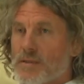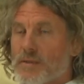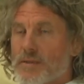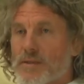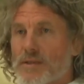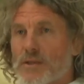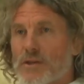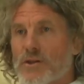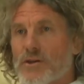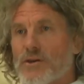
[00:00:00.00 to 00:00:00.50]

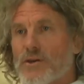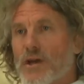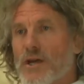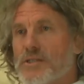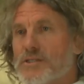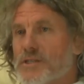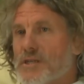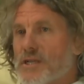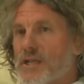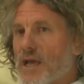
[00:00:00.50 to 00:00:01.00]
The
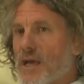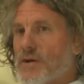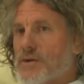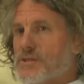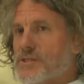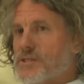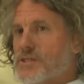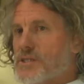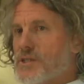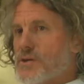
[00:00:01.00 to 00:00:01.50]
curiosity,
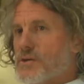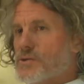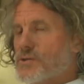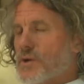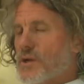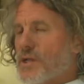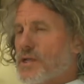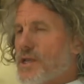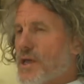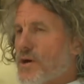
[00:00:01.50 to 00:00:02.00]
there's
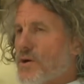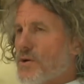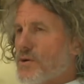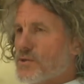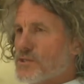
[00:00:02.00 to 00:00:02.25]
really no